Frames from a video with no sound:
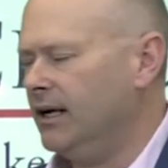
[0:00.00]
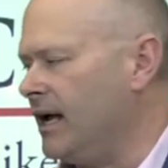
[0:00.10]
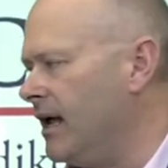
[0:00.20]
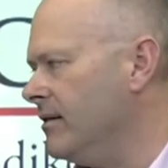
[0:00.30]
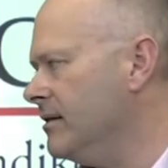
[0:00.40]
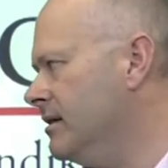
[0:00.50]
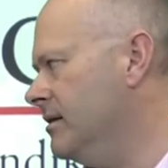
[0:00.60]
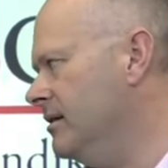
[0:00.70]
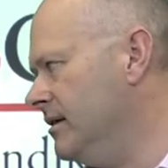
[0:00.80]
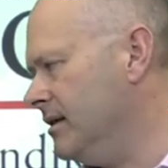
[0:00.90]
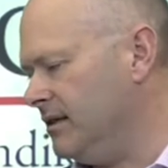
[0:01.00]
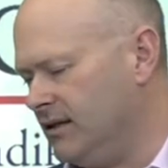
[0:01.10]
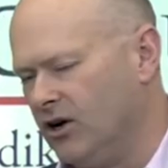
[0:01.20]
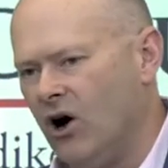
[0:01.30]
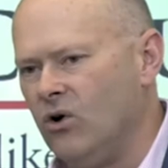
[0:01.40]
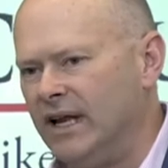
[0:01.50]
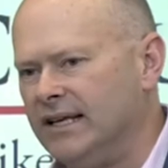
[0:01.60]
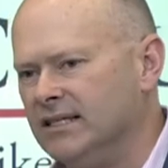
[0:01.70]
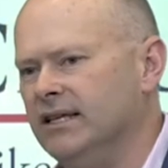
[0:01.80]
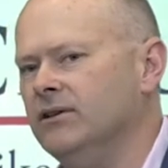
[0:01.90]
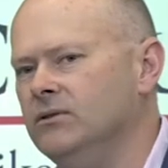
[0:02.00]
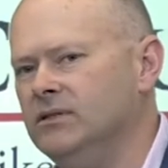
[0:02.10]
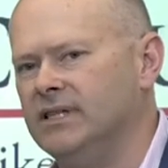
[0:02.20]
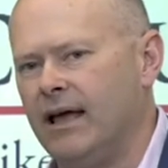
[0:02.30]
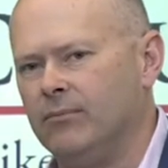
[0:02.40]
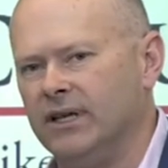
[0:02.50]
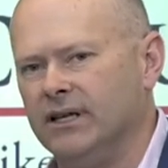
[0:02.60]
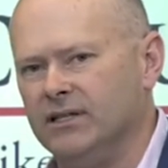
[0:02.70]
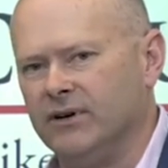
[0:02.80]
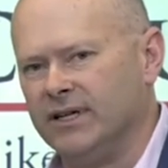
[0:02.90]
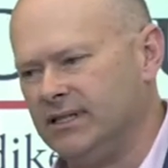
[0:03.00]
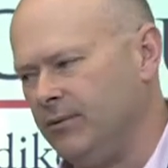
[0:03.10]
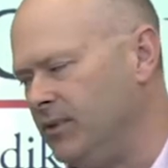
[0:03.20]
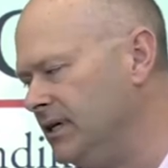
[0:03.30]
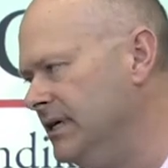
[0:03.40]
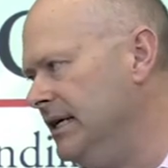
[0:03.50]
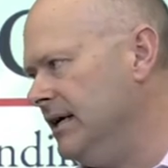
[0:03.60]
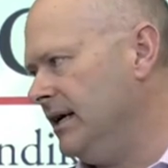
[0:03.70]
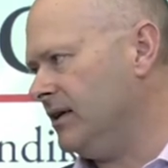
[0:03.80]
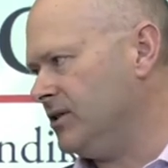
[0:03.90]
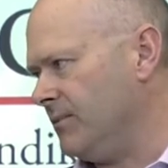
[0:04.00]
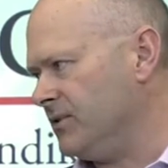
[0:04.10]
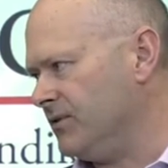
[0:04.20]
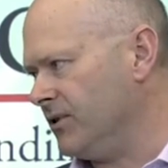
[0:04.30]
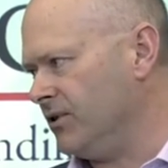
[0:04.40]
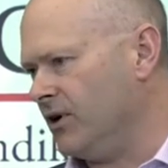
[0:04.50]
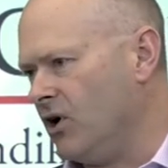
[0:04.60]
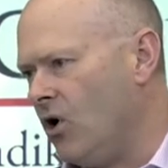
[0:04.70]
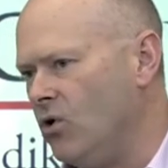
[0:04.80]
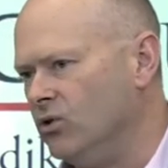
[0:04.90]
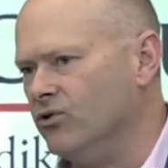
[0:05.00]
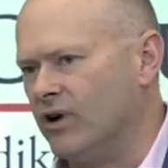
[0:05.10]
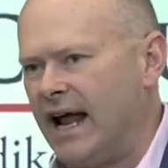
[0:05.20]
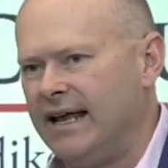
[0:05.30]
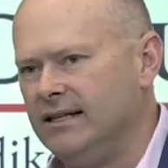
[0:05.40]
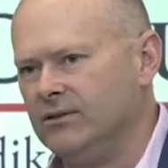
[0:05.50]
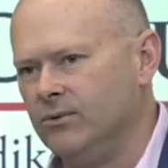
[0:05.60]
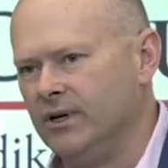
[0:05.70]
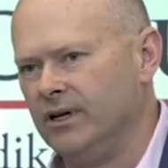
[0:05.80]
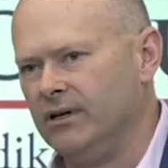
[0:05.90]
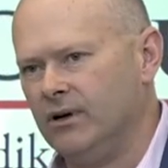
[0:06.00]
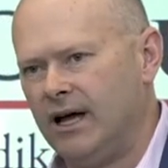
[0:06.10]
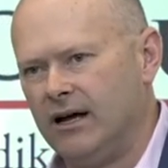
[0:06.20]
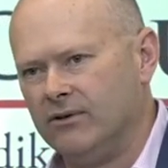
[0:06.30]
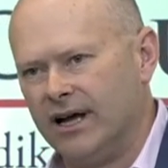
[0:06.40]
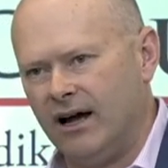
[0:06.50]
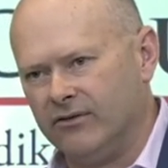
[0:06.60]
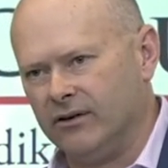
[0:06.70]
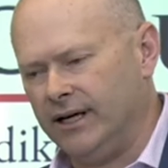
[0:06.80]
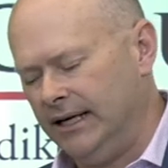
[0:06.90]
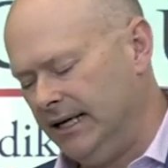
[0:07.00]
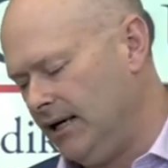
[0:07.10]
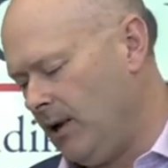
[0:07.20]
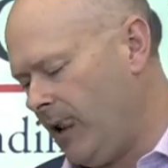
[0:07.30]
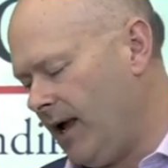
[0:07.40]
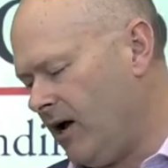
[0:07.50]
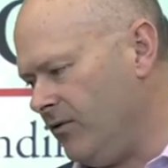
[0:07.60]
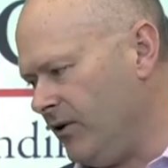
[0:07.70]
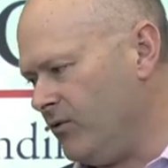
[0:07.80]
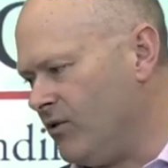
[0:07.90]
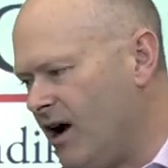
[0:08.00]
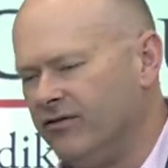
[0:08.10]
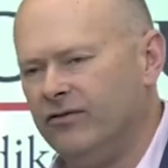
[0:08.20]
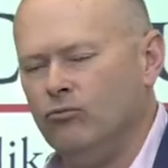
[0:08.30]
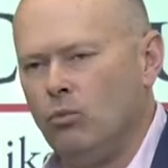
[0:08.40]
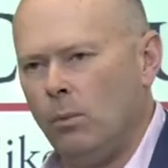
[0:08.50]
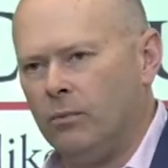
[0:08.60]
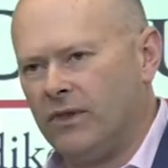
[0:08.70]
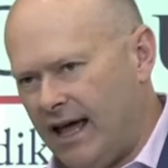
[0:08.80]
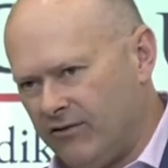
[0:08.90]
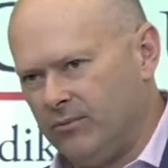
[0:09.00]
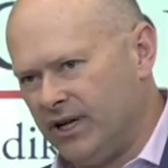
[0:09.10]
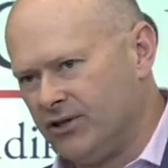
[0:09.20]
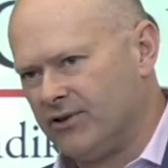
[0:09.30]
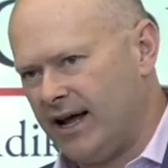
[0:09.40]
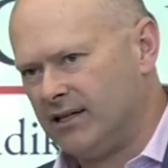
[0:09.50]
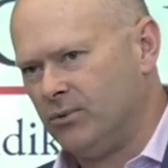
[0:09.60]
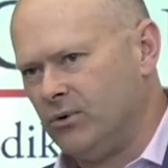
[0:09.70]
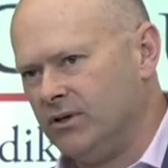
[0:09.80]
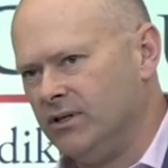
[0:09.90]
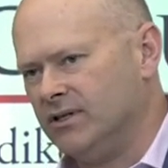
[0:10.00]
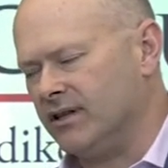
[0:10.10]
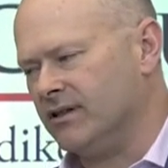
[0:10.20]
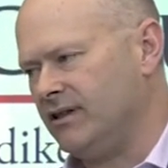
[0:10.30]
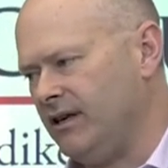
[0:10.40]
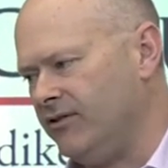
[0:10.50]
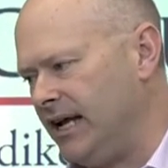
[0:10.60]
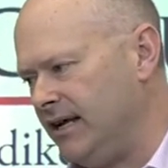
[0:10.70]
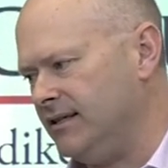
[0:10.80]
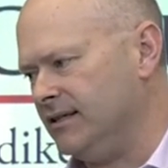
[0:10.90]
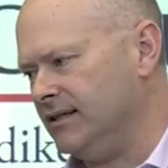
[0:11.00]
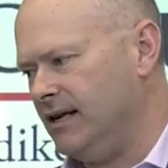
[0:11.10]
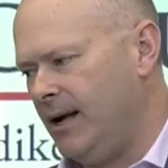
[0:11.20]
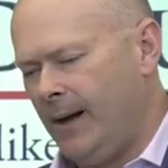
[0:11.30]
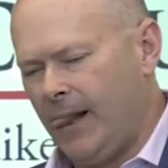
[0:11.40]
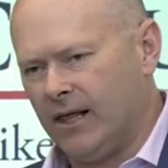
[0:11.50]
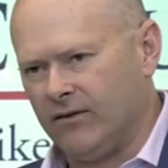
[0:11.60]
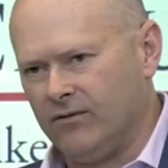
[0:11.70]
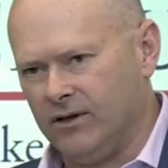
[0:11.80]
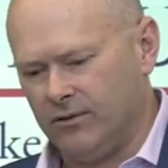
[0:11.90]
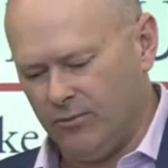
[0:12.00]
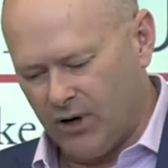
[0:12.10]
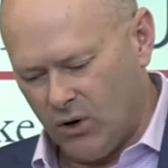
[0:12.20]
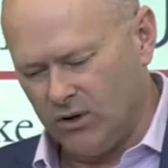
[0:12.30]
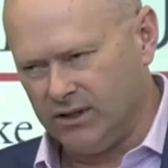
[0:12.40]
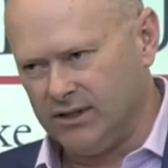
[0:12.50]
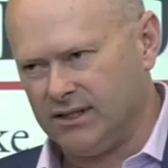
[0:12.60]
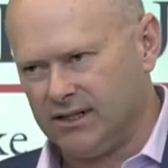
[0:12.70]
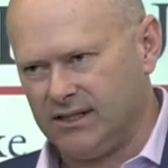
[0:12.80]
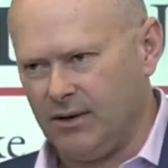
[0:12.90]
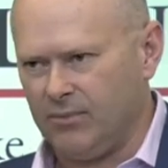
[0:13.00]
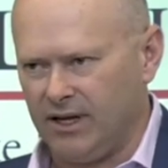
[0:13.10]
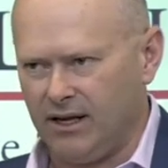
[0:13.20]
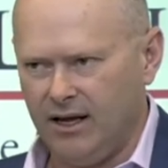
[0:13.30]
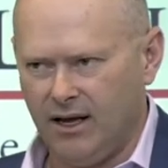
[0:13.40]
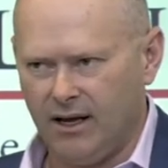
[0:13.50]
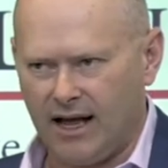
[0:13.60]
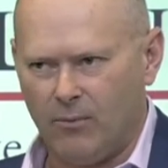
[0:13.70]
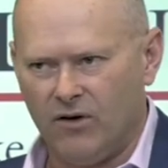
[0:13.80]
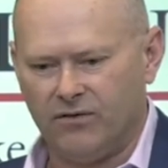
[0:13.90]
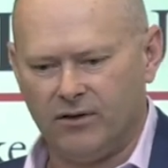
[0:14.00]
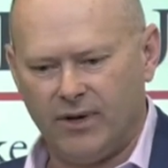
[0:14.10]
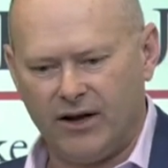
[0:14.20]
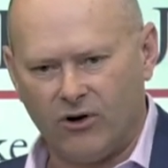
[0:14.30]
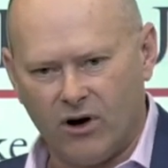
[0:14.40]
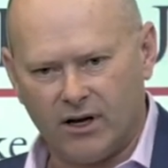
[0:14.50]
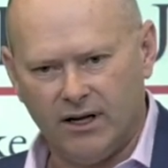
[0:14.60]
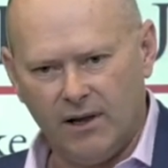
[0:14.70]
And the, the gold in till sampling is very similar in terms of the, the gold grains that we are recovering are very rough. They haven't been transported. So the theory is that the, the boulders has simply come off the bedrock